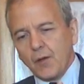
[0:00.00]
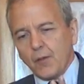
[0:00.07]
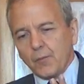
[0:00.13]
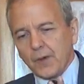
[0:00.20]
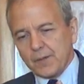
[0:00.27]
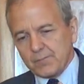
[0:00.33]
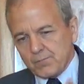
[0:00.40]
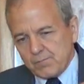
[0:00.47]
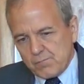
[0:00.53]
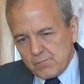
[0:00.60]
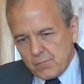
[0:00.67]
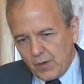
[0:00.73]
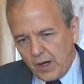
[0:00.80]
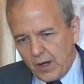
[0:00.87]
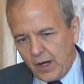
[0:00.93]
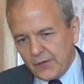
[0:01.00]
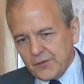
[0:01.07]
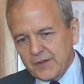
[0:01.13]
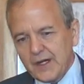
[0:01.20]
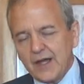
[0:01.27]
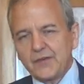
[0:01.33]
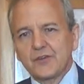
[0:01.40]
but
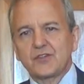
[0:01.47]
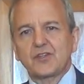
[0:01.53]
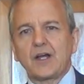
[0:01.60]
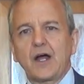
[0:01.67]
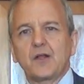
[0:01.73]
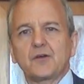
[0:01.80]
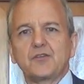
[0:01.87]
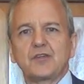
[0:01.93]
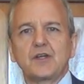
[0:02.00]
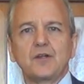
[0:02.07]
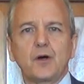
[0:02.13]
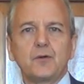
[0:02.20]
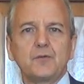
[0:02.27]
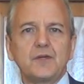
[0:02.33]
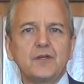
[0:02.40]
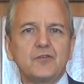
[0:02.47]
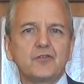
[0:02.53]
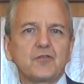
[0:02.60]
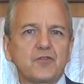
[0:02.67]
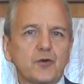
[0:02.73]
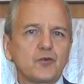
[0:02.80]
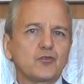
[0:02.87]
other Catholic scholars say, no, he's
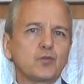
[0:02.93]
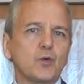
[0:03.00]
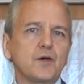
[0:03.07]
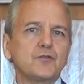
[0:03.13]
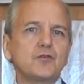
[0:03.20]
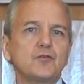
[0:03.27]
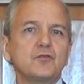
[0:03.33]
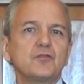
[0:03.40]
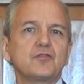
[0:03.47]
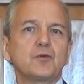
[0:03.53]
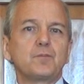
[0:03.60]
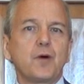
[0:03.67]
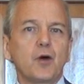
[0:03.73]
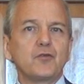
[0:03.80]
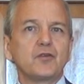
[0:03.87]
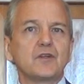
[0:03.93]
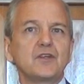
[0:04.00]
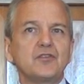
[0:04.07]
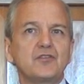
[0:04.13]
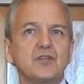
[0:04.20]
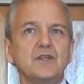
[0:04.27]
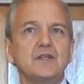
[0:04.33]
the first one to
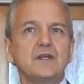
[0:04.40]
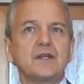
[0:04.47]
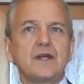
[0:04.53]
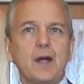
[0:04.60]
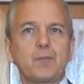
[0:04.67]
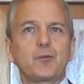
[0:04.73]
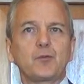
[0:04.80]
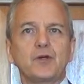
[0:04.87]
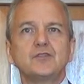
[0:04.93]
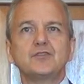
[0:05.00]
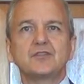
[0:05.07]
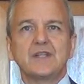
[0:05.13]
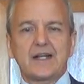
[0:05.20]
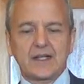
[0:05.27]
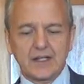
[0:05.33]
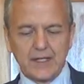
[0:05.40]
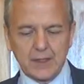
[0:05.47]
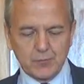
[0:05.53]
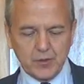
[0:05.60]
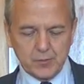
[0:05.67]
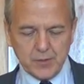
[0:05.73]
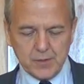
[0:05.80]
supposedly see an apparition that
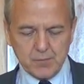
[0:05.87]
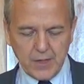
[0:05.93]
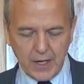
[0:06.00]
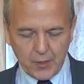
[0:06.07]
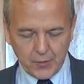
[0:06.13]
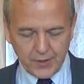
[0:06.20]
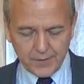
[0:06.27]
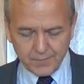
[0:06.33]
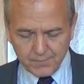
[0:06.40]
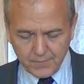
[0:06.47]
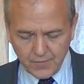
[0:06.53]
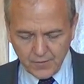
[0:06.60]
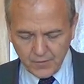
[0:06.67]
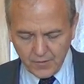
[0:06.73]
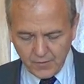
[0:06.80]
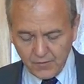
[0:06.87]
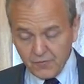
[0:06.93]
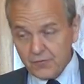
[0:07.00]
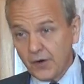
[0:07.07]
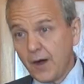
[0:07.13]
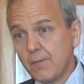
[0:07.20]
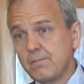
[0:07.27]
claimed to be Mary
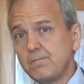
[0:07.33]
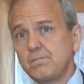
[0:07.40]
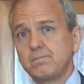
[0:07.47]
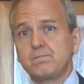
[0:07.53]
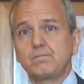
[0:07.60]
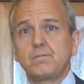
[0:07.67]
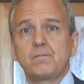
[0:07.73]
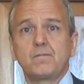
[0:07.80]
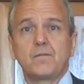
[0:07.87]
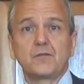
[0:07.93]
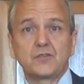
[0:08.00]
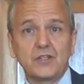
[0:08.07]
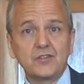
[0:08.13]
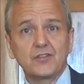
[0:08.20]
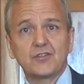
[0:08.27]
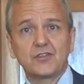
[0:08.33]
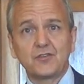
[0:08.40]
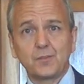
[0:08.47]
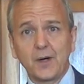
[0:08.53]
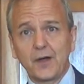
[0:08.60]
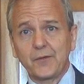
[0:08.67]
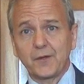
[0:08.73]
from
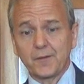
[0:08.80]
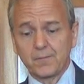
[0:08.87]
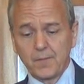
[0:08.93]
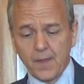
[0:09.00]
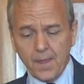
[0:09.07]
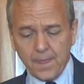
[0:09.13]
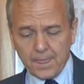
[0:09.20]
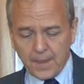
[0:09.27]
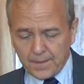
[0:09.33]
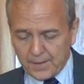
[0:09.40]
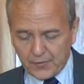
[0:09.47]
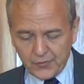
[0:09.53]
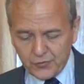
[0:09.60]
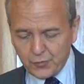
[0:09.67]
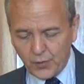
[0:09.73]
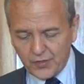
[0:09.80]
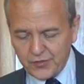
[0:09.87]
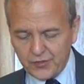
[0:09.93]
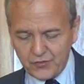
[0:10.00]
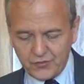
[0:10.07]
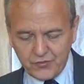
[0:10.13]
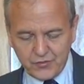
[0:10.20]
Jesus' mother. Now, this
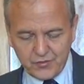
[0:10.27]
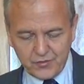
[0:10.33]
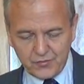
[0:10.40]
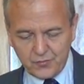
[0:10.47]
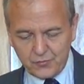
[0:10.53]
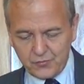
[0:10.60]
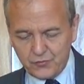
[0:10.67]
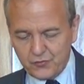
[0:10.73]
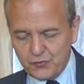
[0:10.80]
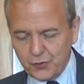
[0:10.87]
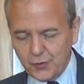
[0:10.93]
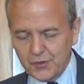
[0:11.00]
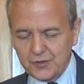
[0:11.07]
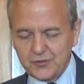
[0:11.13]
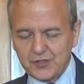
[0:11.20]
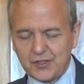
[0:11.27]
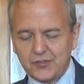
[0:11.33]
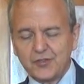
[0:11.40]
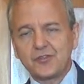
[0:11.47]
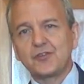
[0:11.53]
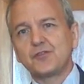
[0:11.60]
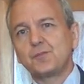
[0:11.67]
wasn't truly
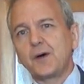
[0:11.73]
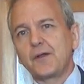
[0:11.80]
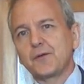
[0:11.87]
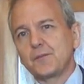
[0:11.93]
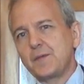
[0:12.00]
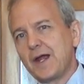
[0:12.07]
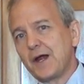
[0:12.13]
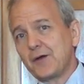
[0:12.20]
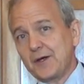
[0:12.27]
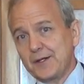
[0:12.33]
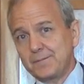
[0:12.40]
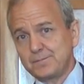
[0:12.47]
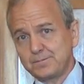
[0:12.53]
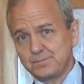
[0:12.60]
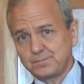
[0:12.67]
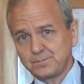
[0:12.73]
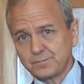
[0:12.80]
Jesus' mother Mary.